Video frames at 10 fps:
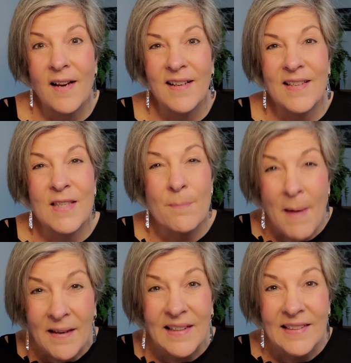
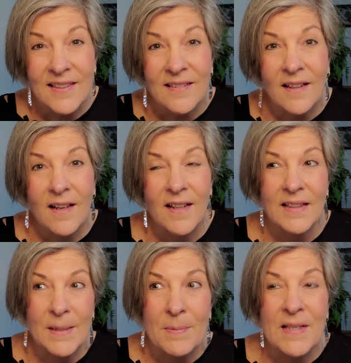Smell it.
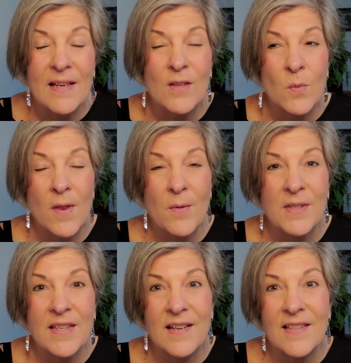Lipstick is one of those
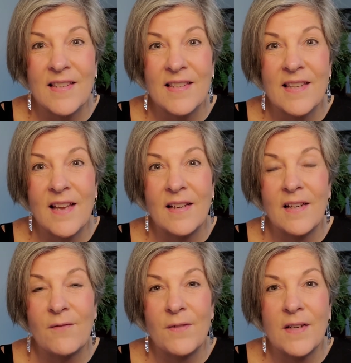things is that
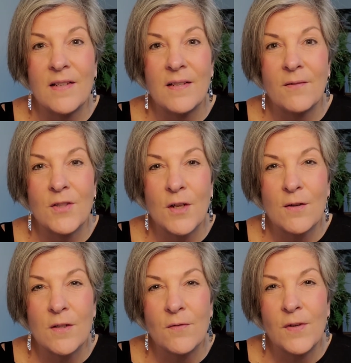if it
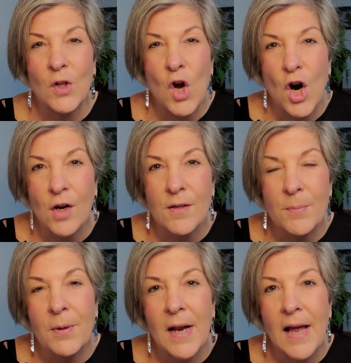starts to feel hard to
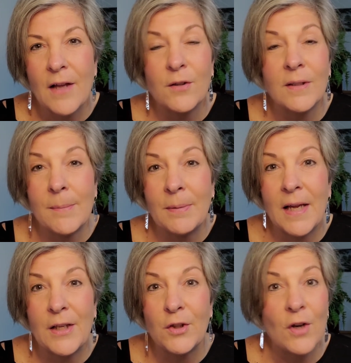put on, or lip
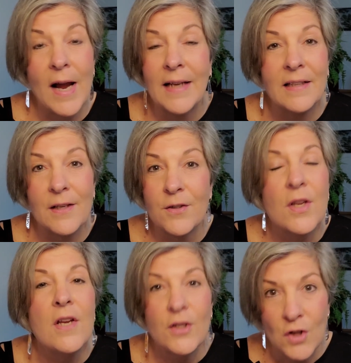liner or eyeliners,
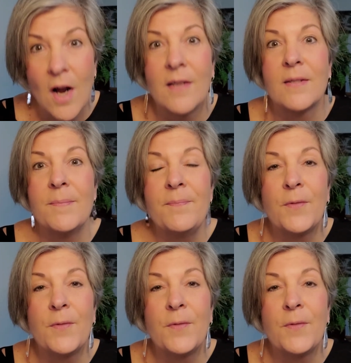toss them.